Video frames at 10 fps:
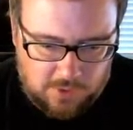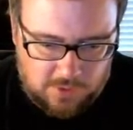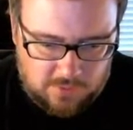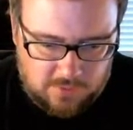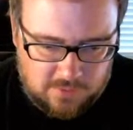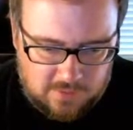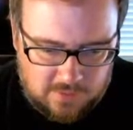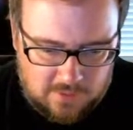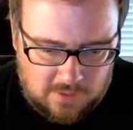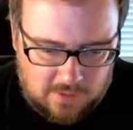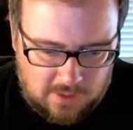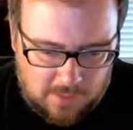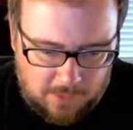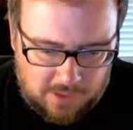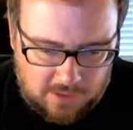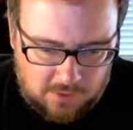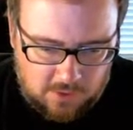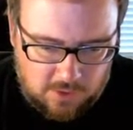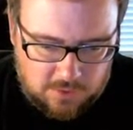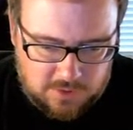though. Come on, get a little
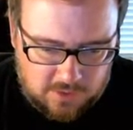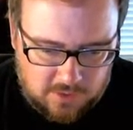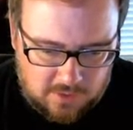closer.